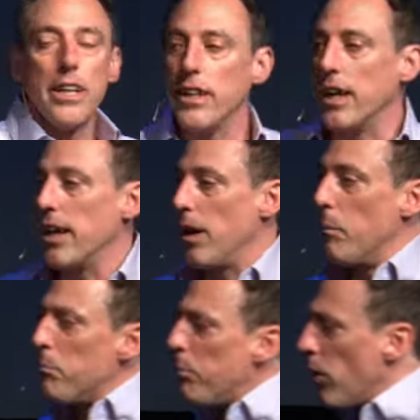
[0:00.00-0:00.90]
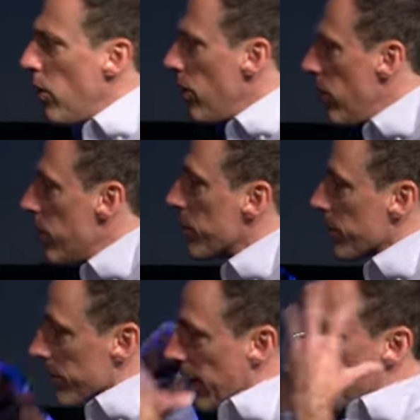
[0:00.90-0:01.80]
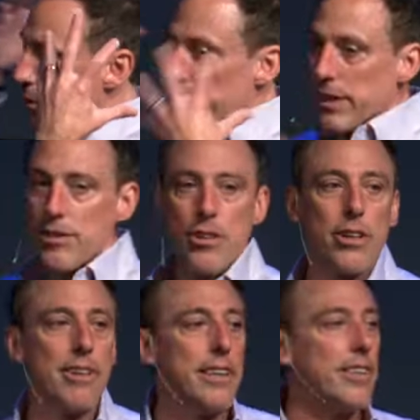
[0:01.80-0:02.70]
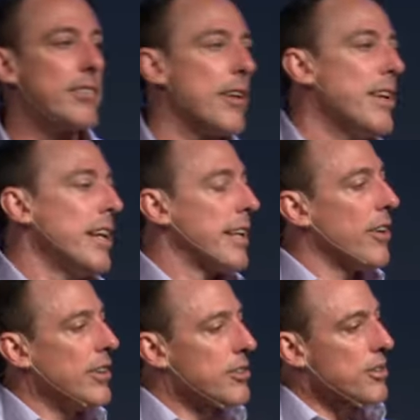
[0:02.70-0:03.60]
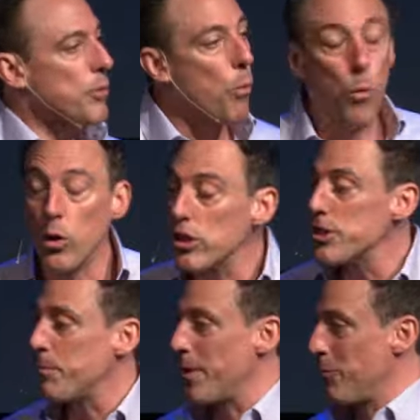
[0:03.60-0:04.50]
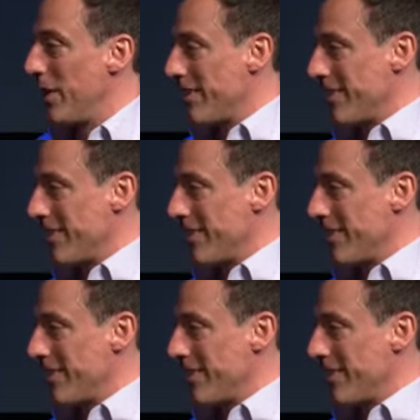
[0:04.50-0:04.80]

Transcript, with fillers: They get a bull and like with wreaths all around it and stuff. They get all this stuff to worship them with.